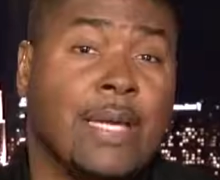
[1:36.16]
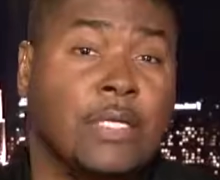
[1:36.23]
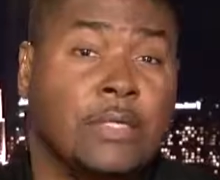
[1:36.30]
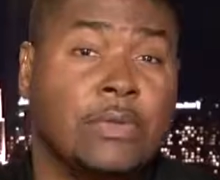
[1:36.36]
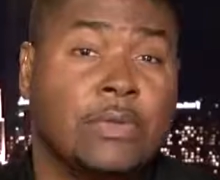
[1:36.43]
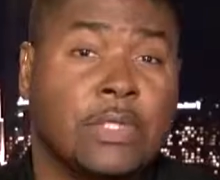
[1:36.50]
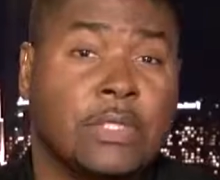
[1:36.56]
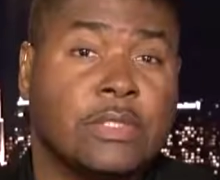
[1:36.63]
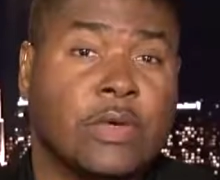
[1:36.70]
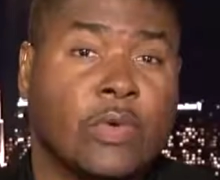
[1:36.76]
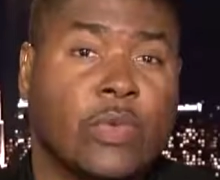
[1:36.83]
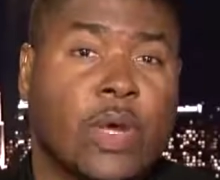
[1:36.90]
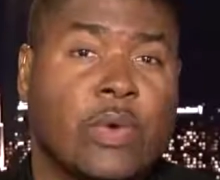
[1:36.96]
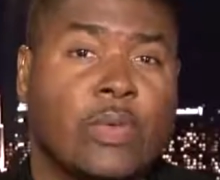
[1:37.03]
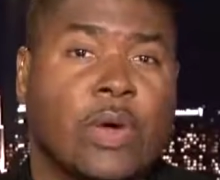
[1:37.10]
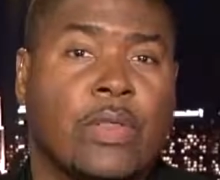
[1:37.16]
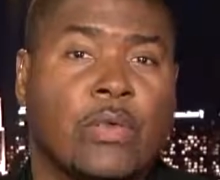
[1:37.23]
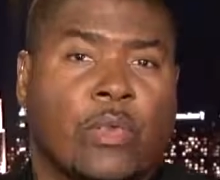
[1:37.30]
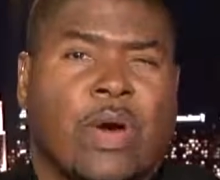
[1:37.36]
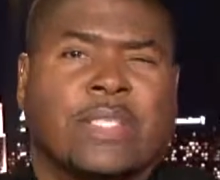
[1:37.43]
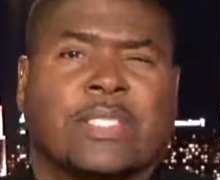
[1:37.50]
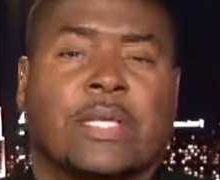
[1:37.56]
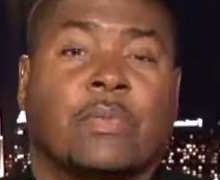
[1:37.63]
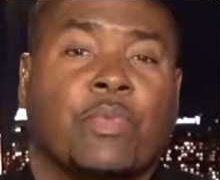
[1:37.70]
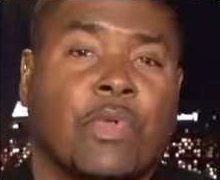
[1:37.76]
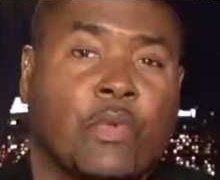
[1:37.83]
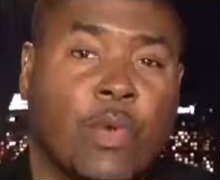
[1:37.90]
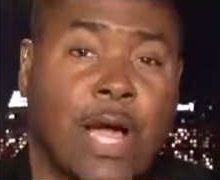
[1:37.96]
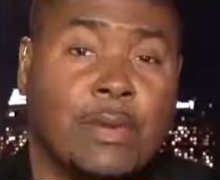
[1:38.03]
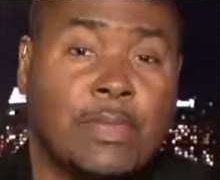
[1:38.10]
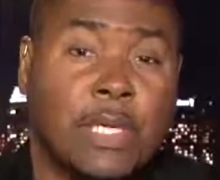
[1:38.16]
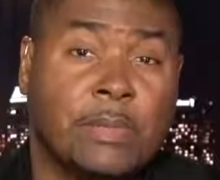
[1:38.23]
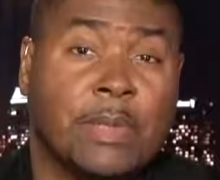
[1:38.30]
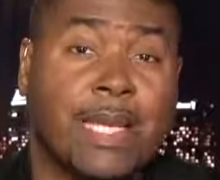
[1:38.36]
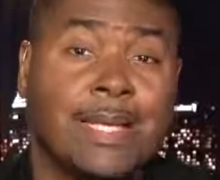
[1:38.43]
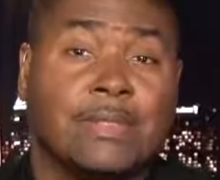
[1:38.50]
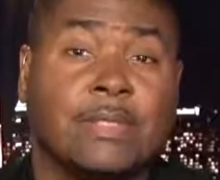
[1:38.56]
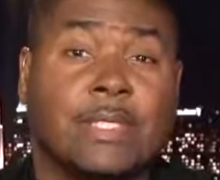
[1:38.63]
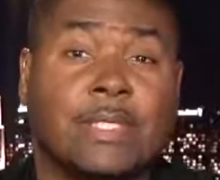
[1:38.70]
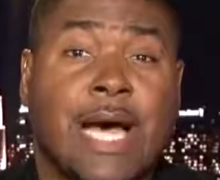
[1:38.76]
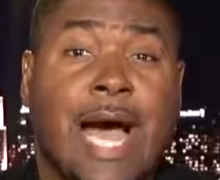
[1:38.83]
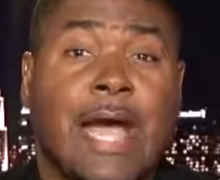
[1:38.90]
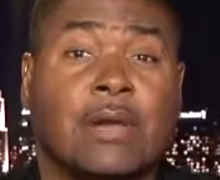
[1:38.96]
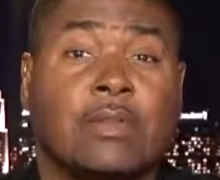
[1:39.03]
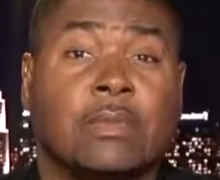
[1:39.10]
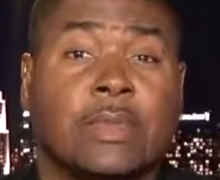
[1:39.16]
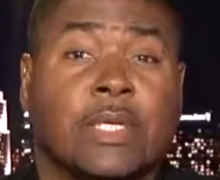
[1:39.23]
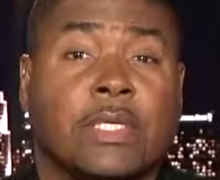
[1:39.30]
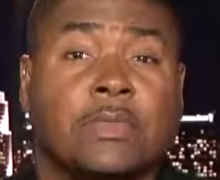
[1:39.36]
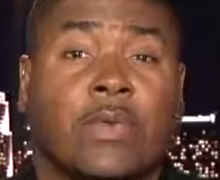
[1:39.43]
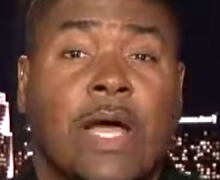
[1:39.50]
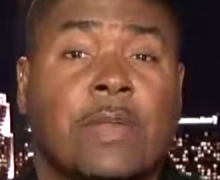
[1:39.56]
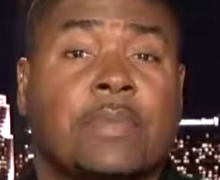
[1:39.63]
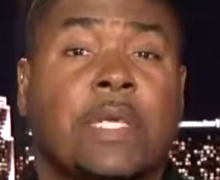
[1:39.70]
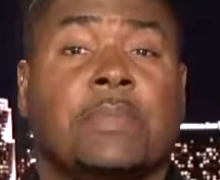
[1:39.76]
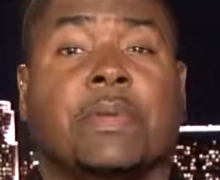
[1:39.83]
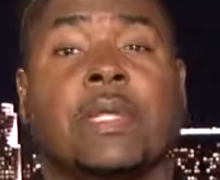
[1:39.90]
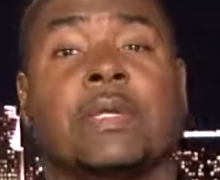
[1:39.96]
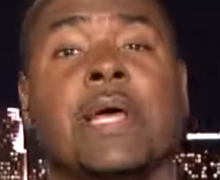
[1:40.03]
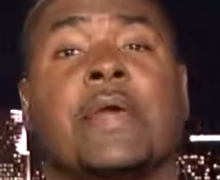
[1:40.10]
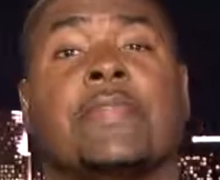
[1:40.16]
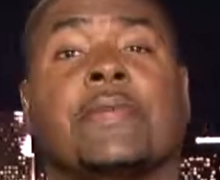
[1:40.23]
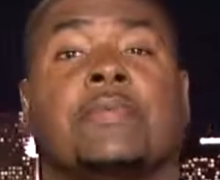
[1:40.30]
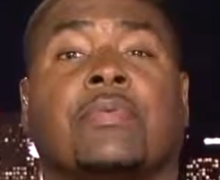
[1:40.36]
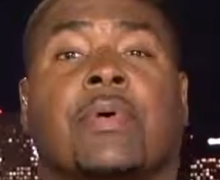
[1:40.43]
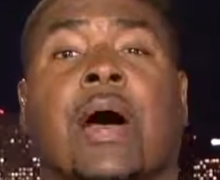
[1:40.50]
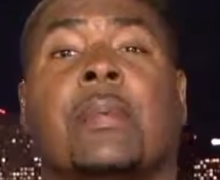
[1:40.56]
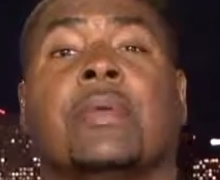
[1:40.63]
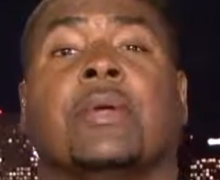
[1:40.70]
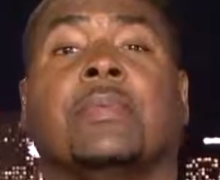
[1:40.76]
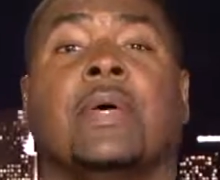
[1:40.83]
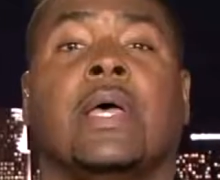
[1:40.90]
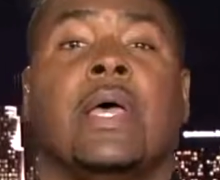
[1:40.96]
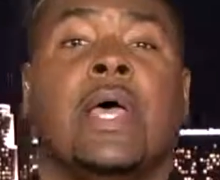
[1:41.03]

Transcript: I do disagree with What's Up with White People as the title because white people are not the problem.